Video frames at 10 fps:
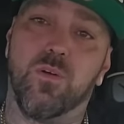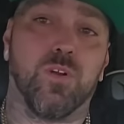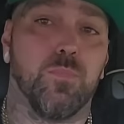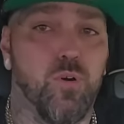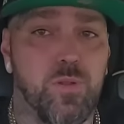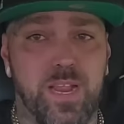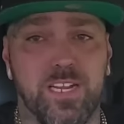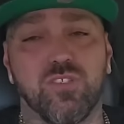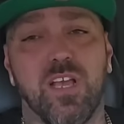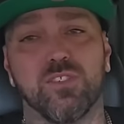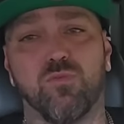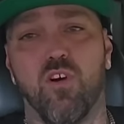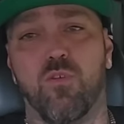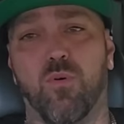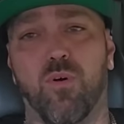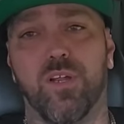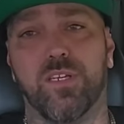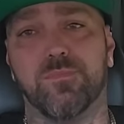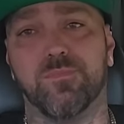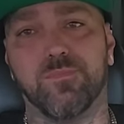When a booty bandit tries a wrong
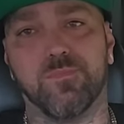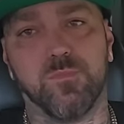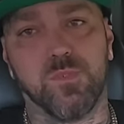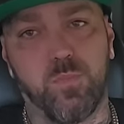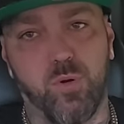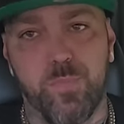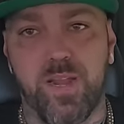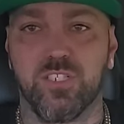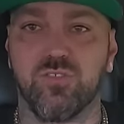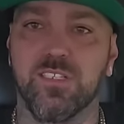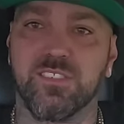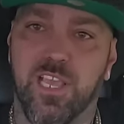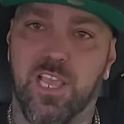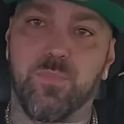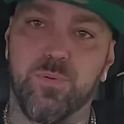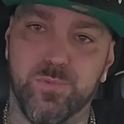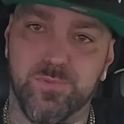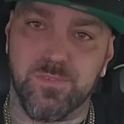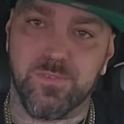boy, when a booty bandit tries a gang member,